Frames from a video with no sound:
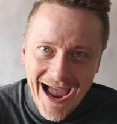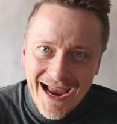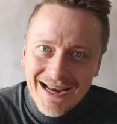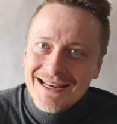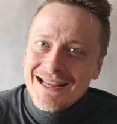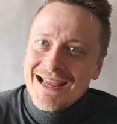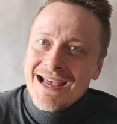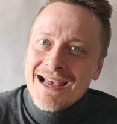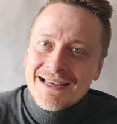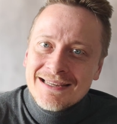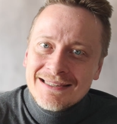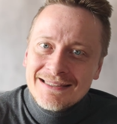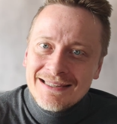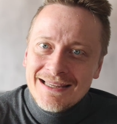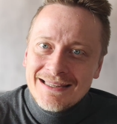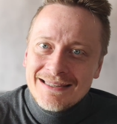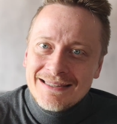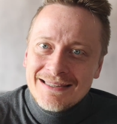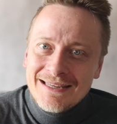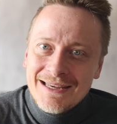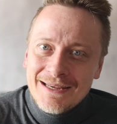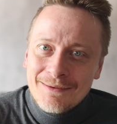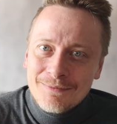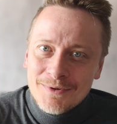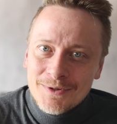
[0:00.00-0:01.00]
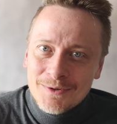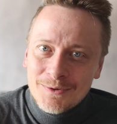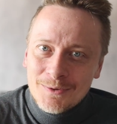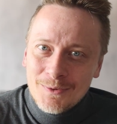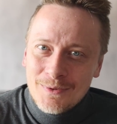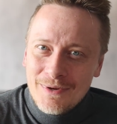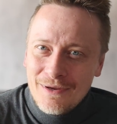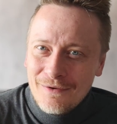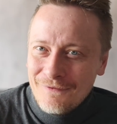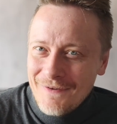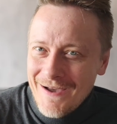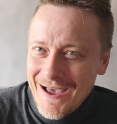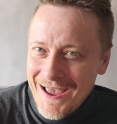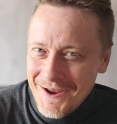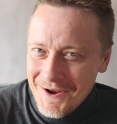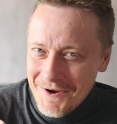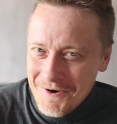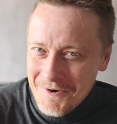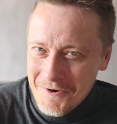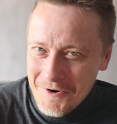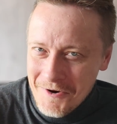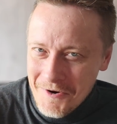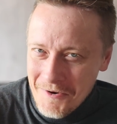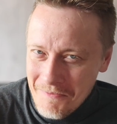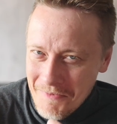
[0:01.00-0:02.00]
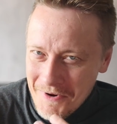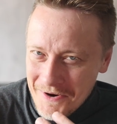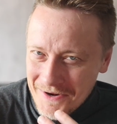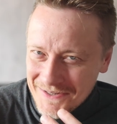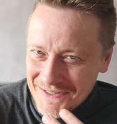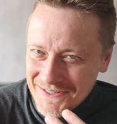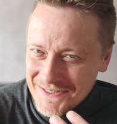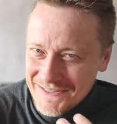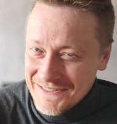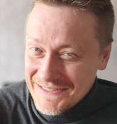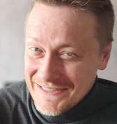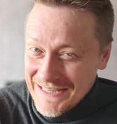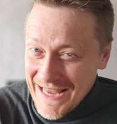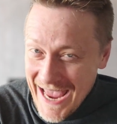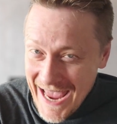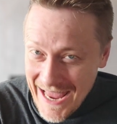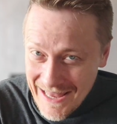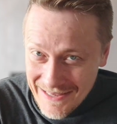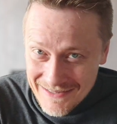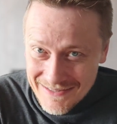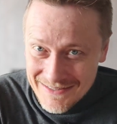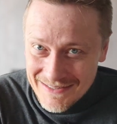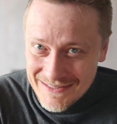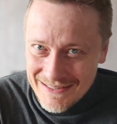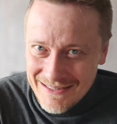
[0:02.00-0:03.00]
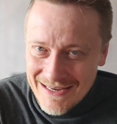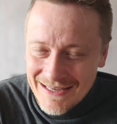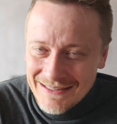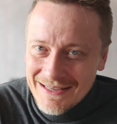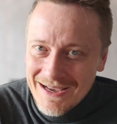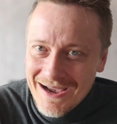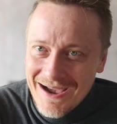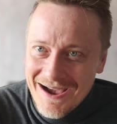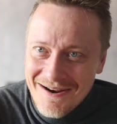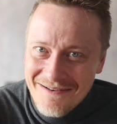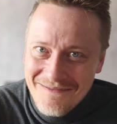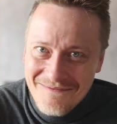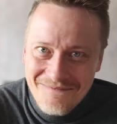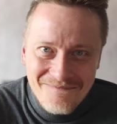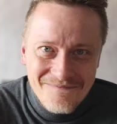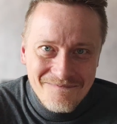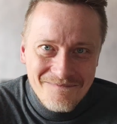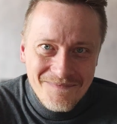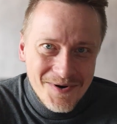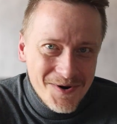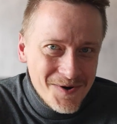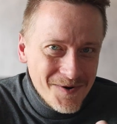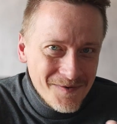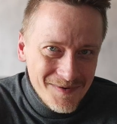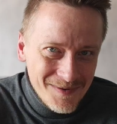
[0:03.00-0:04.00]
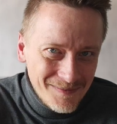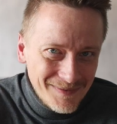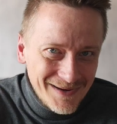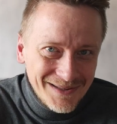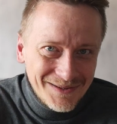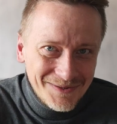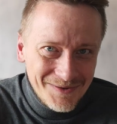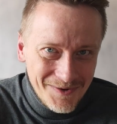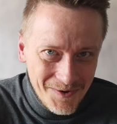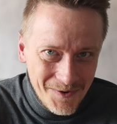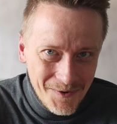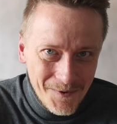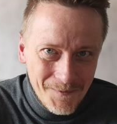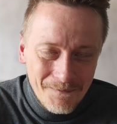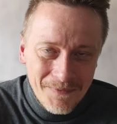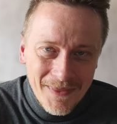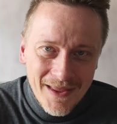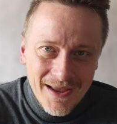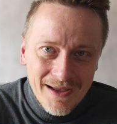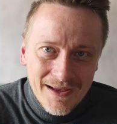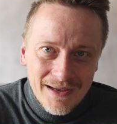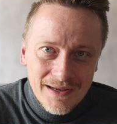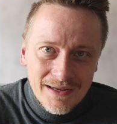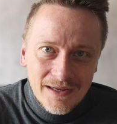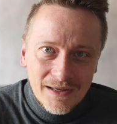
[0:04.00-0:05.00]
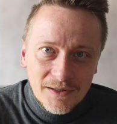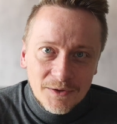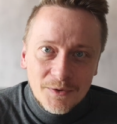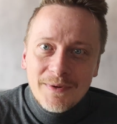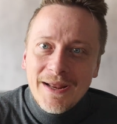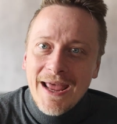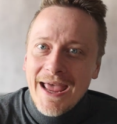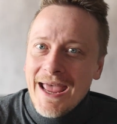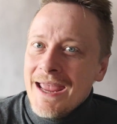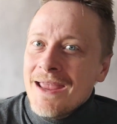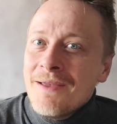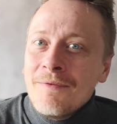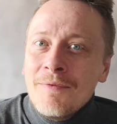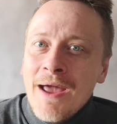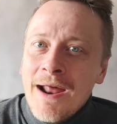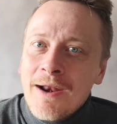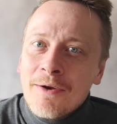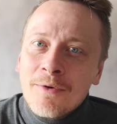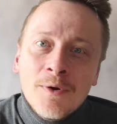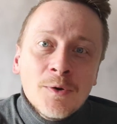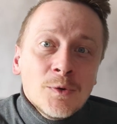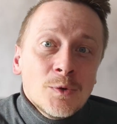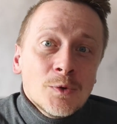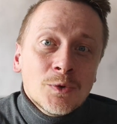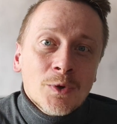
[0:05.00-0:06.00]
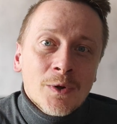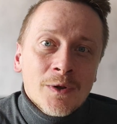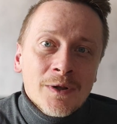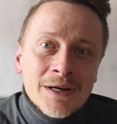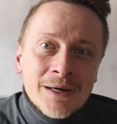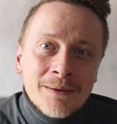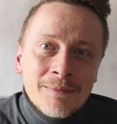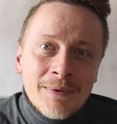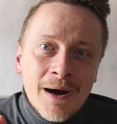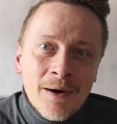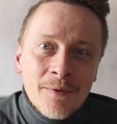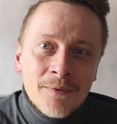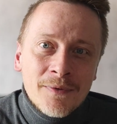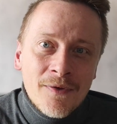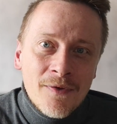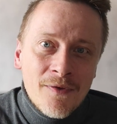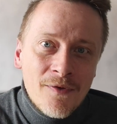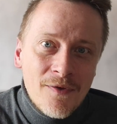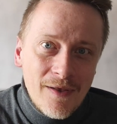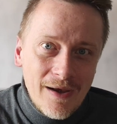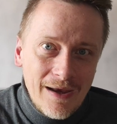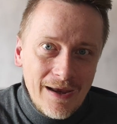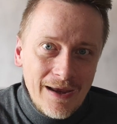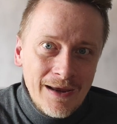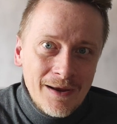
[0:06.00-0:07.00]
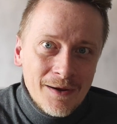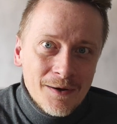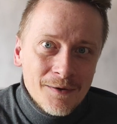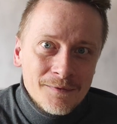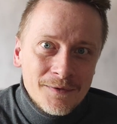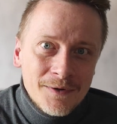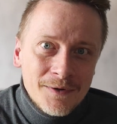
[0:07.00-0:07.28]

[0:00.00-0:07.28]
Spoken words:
ideas that seem to defy common sense, yet are provably true. Today, we are going to talk about 3